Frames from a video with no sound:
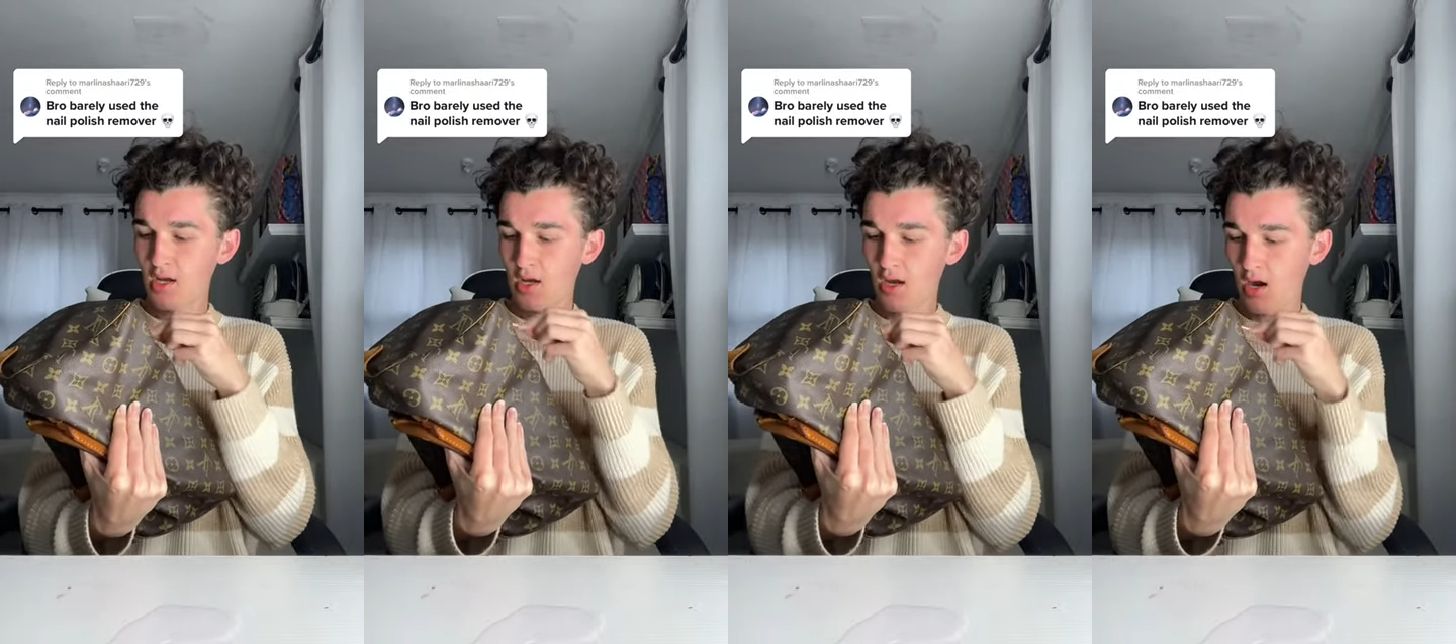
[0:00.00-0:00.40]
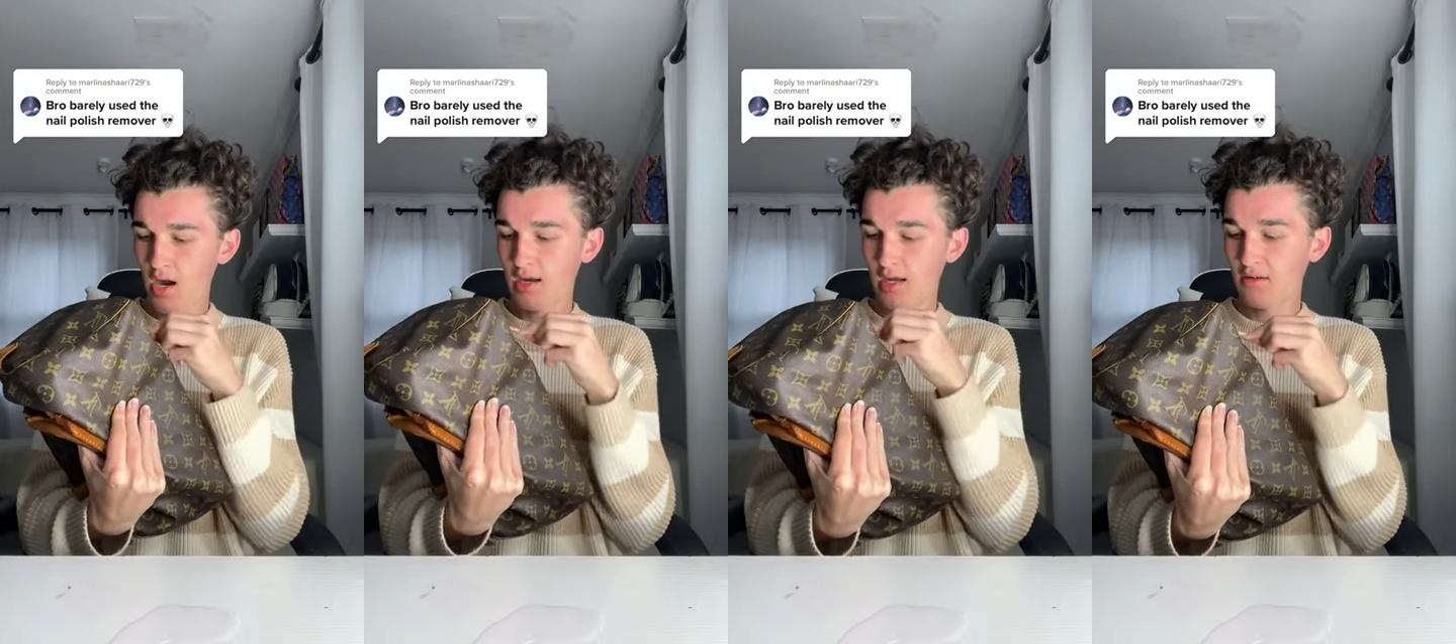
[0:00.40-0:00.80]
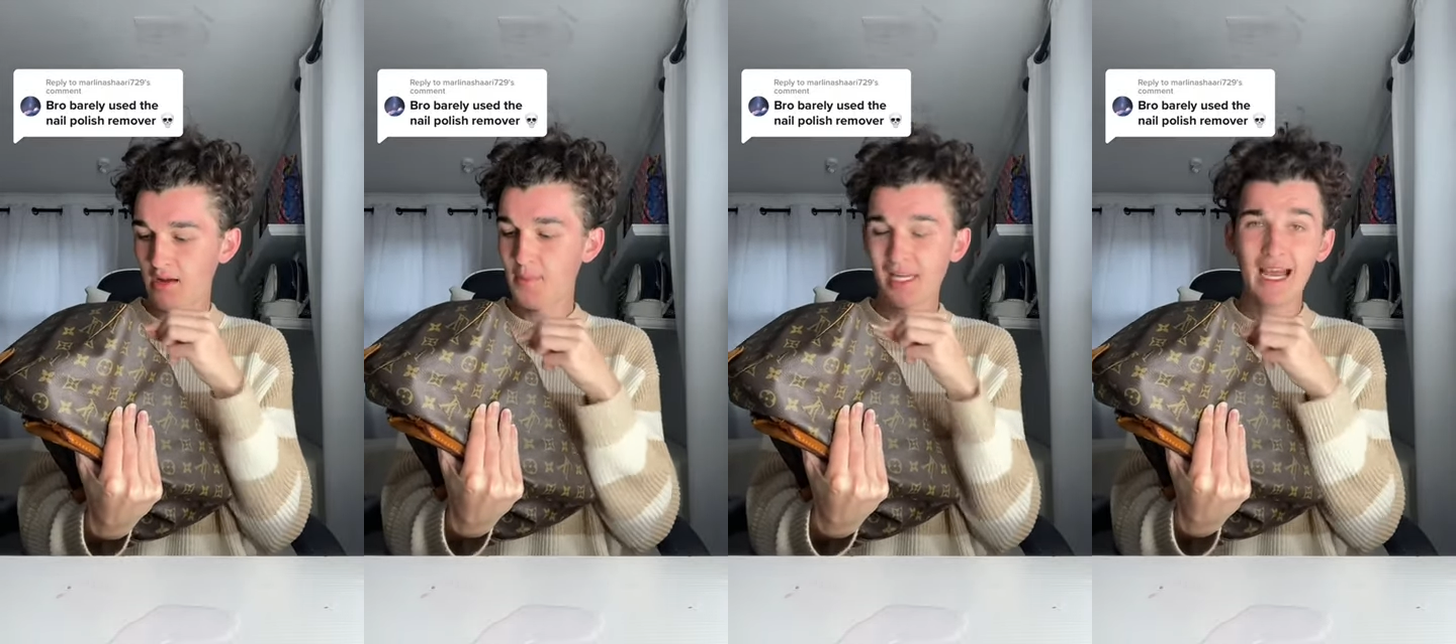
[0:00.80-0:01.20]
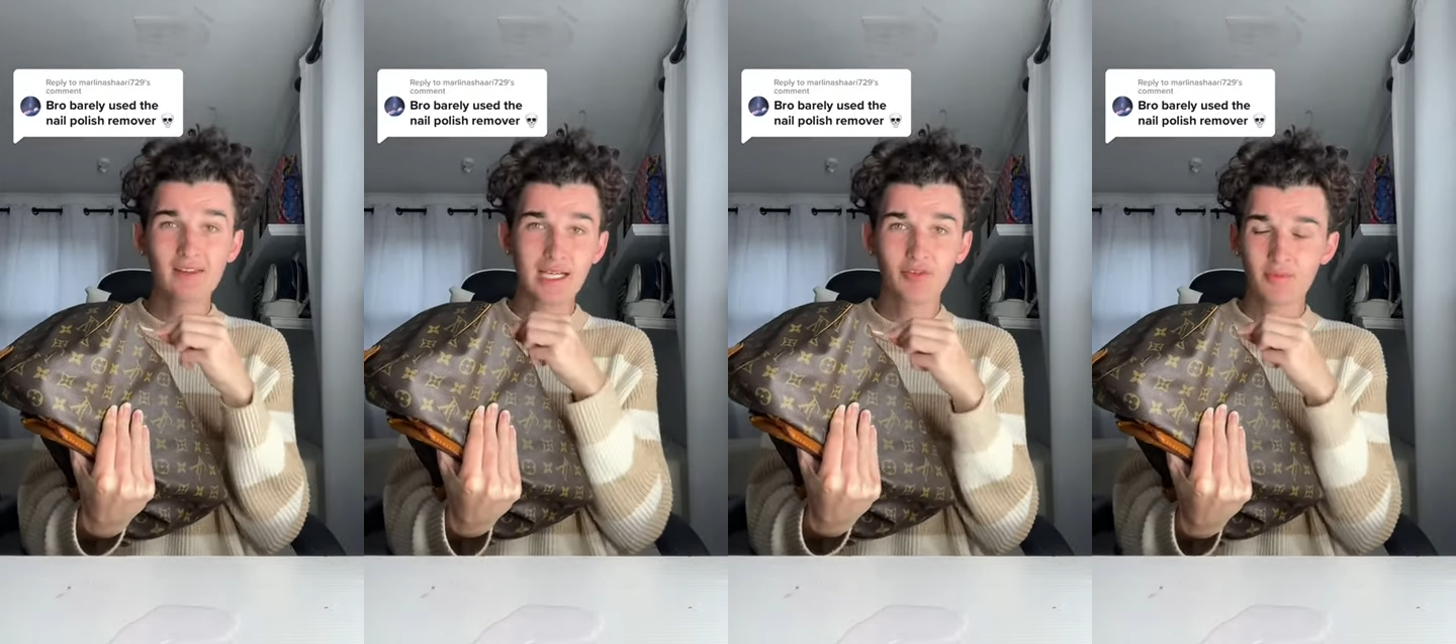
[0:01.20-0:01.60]
All right. I'm going to
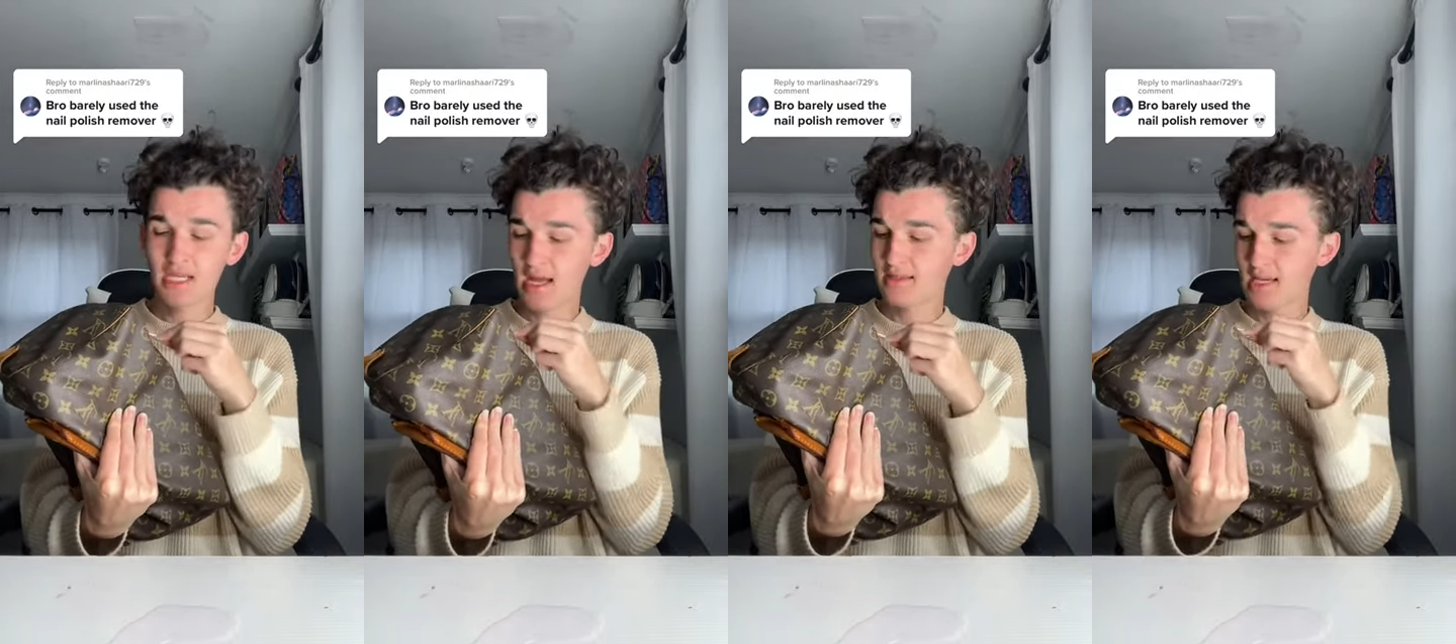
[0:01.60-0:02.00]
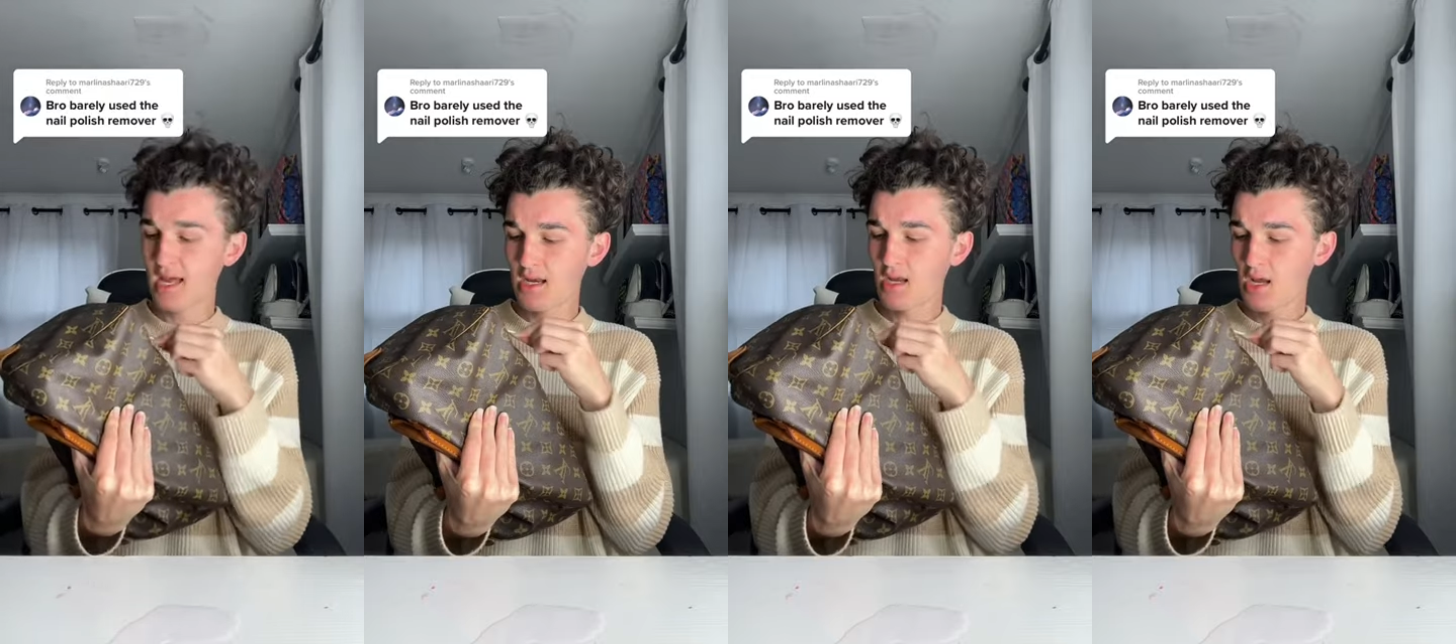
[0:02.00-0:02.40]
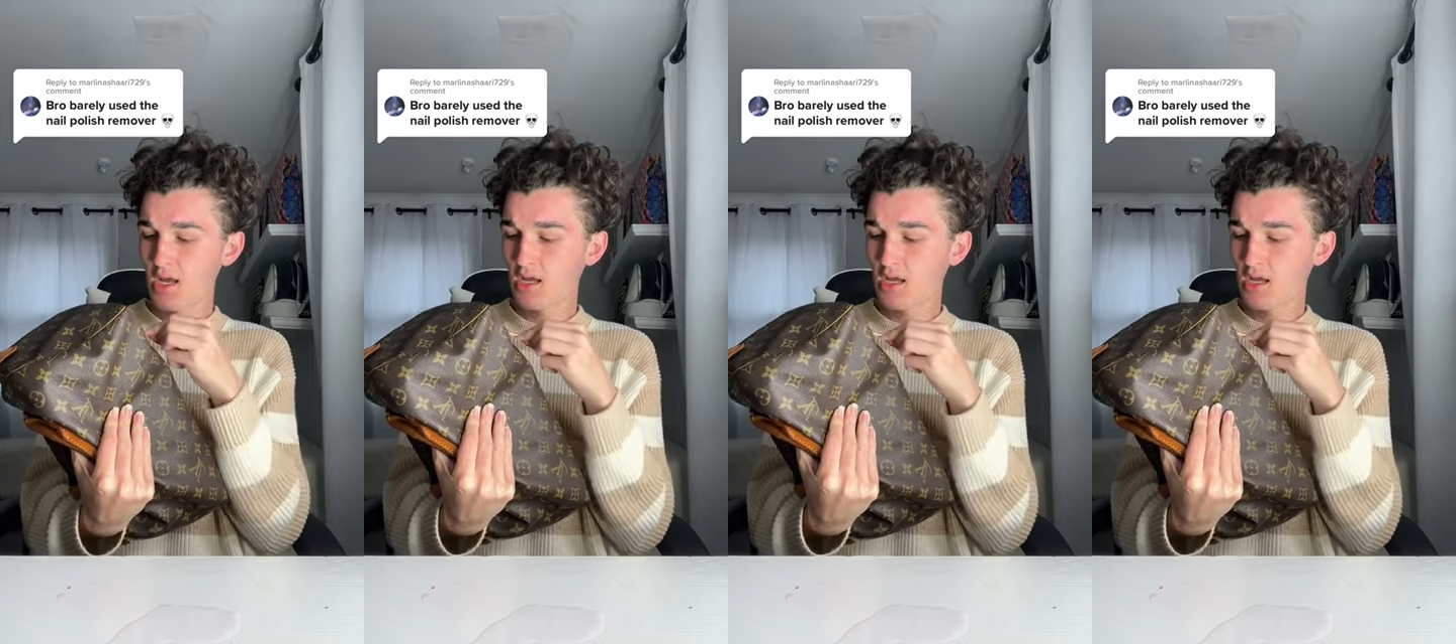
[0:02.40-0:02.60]
count down from 10. 10.